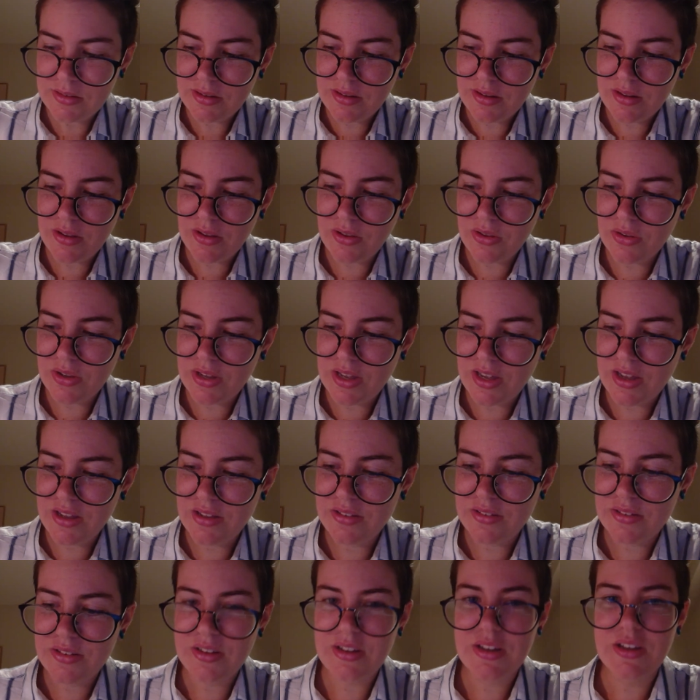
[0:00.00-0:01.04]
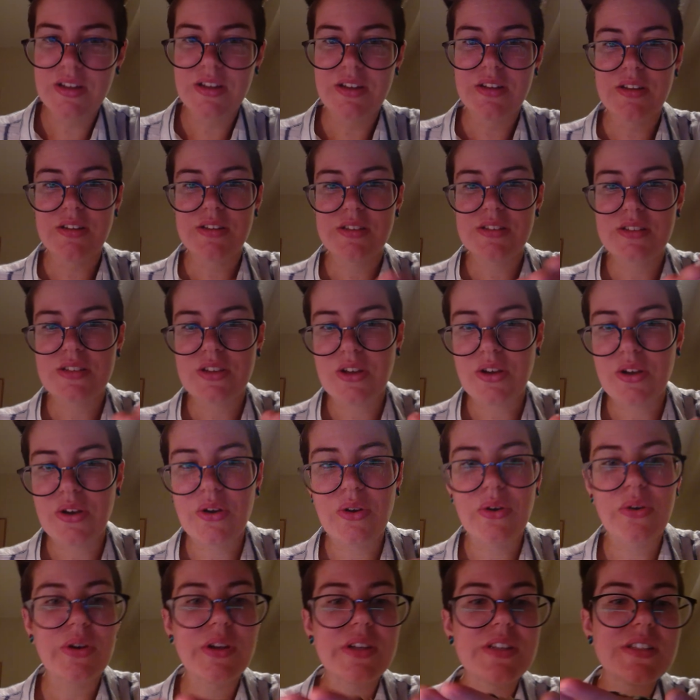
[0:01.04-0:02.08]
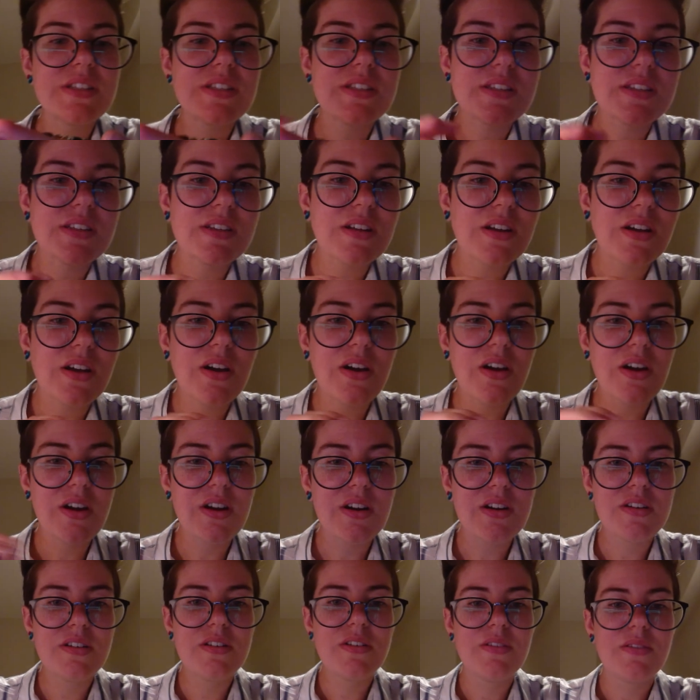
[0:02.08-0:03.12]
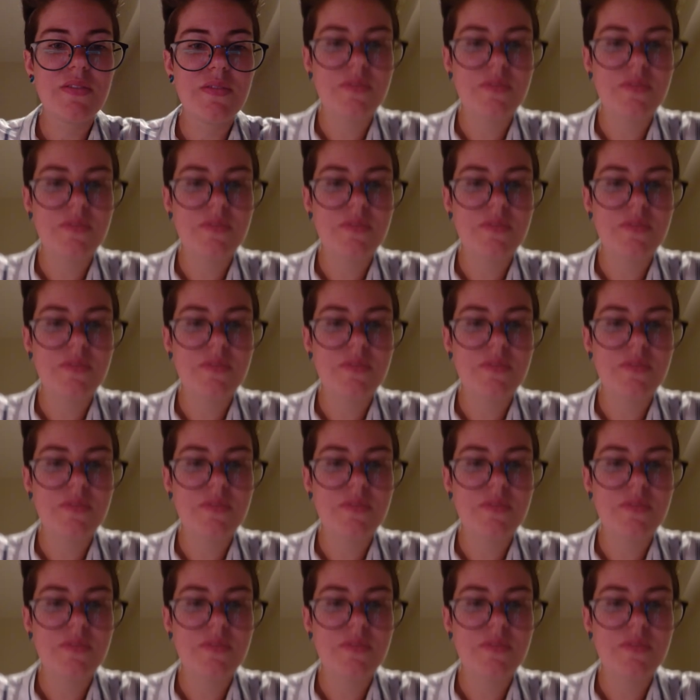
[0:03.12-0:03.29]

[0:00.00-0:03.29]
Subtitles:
Okay. So it's hard